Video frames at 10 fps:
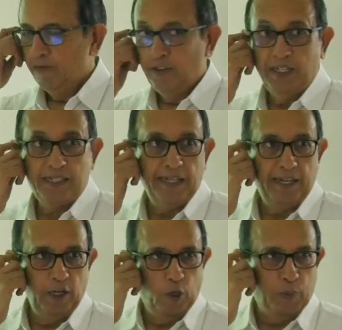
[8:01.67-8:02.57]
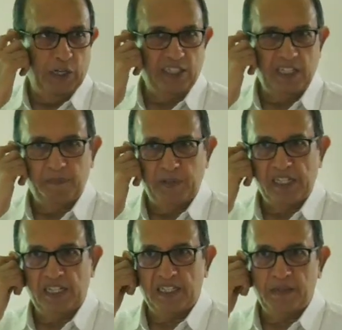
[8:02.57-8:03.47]
We recently operated a
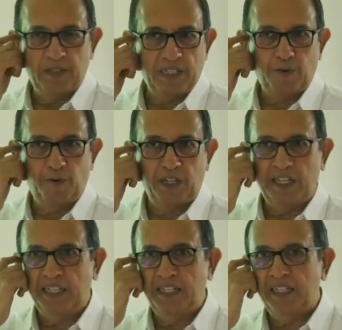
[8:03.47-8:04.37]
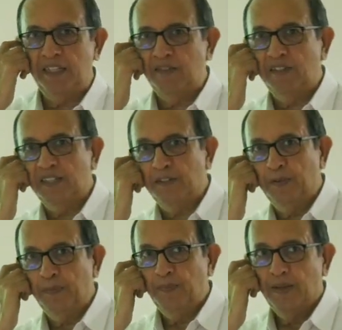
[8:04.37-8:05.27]
patient. Is Mr. Kothari here today?
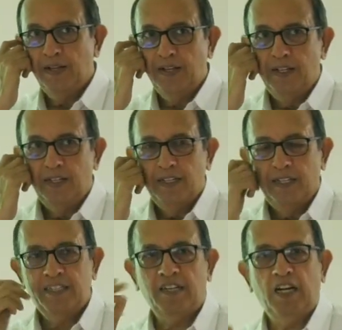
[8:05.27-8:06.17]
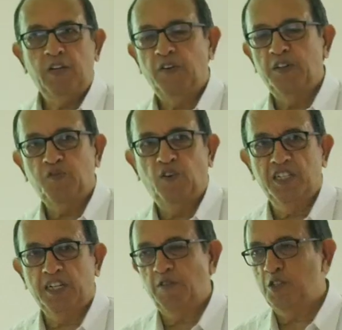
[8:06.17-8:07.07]
No. His heart
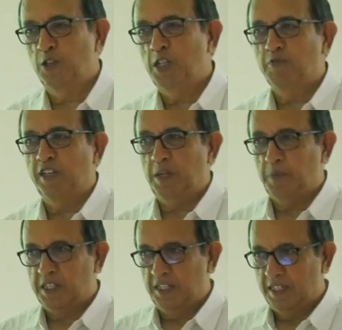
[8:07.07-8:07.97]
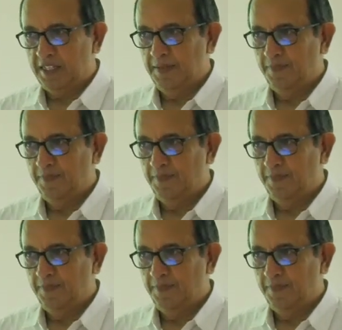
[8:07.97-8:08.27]
function was only 20%.